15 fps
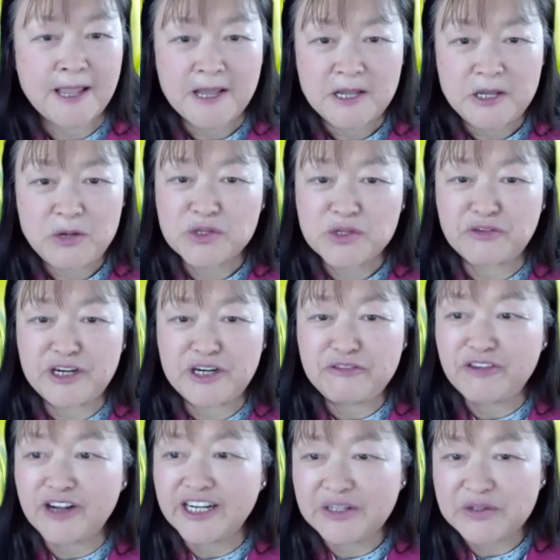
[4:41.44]
It was very
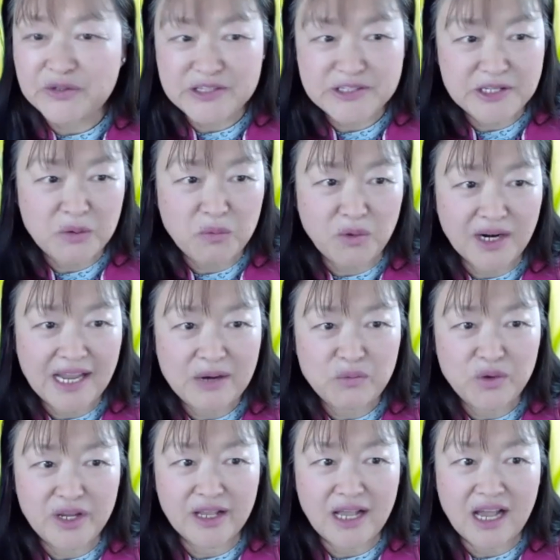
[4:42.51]
funny, Christine, when
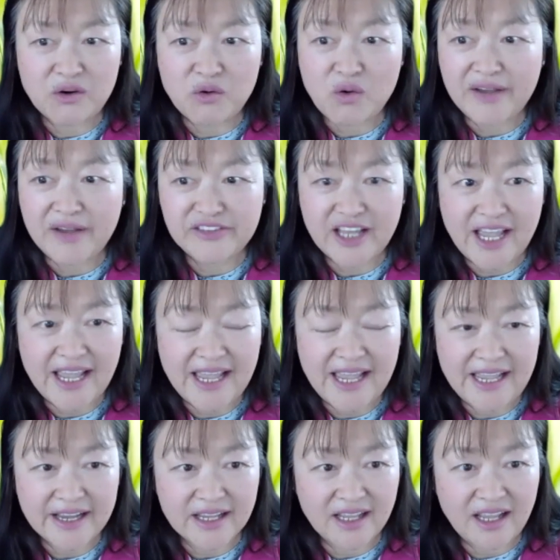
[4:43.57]
I arrived
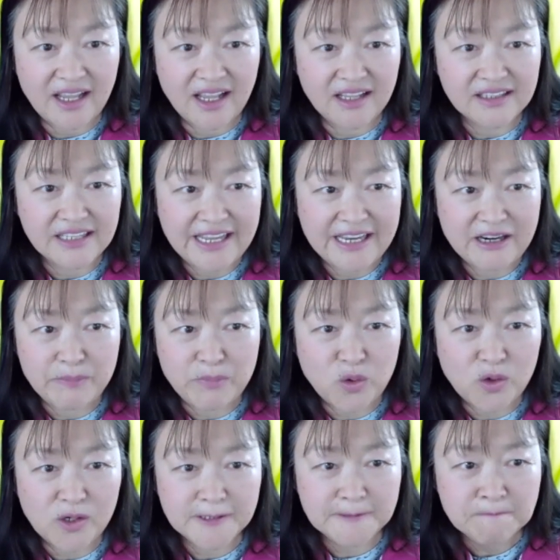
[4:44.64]
at an
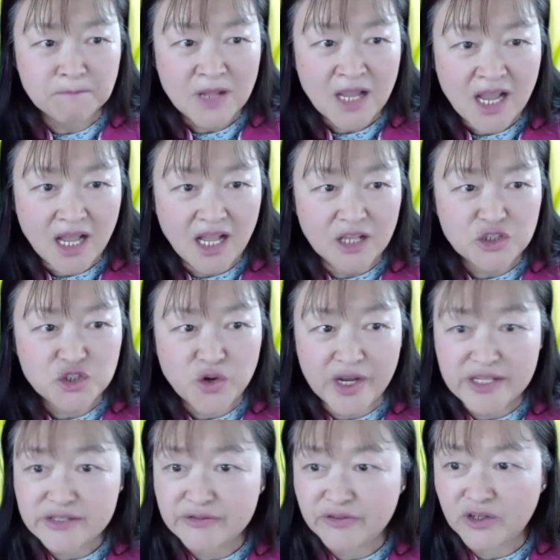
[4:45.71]
airport and
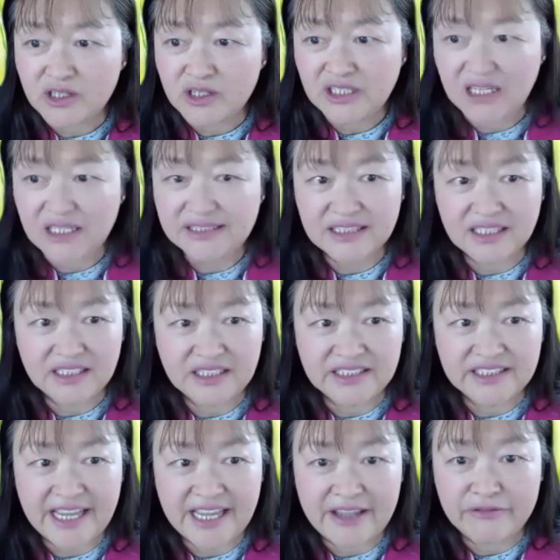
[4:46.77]
transfer in
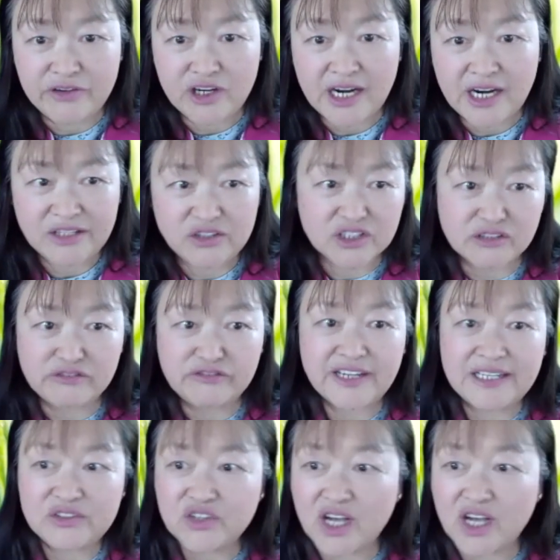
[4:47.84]
Denver, I had to go fly
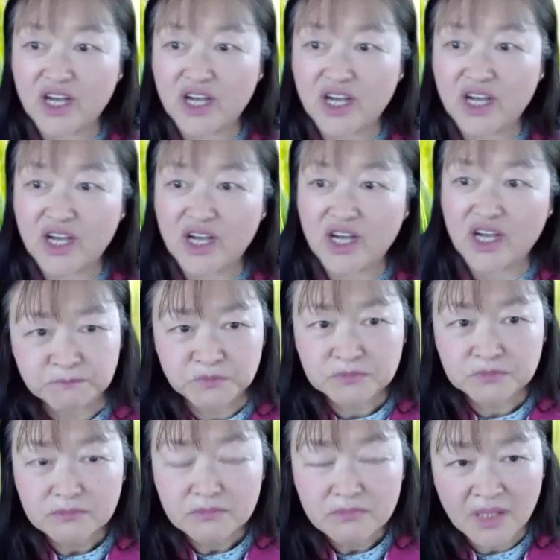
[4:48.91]
to Austin.
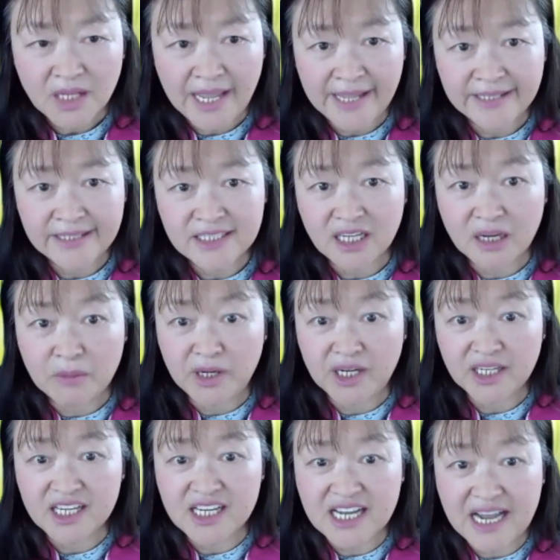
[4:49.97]
And the
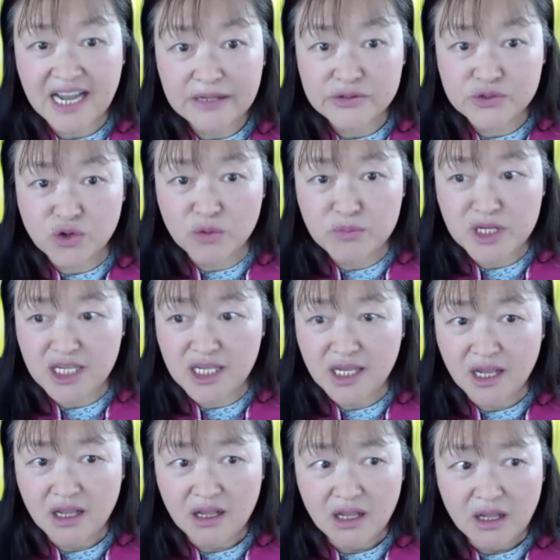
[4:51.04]
American guy saw me
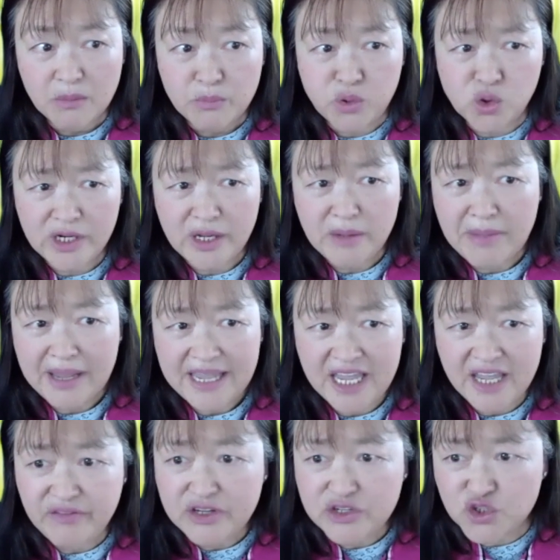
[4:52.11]
pulling my
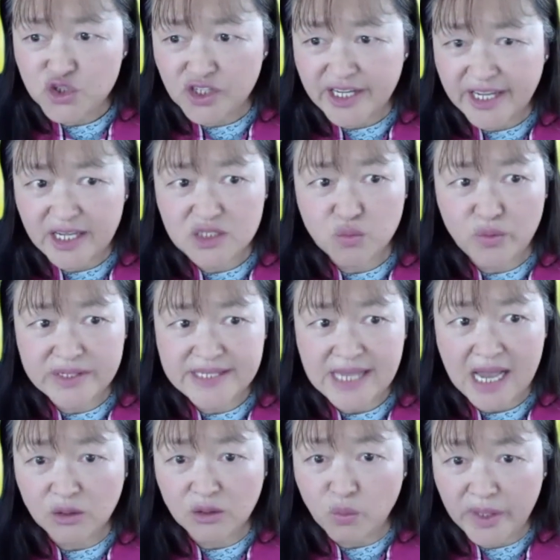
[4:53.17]
heavy suitcase
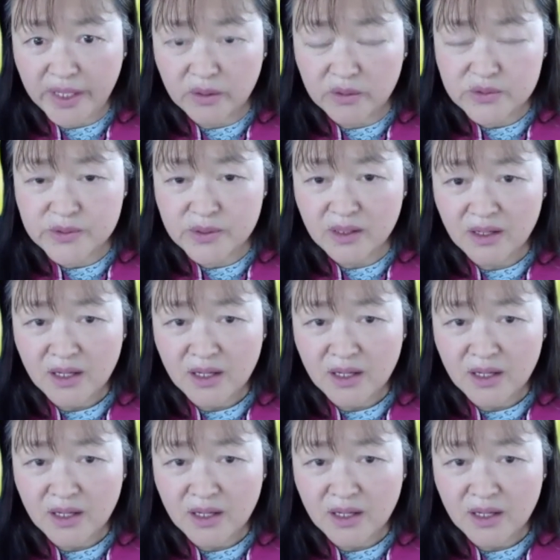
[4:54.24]
without wheels.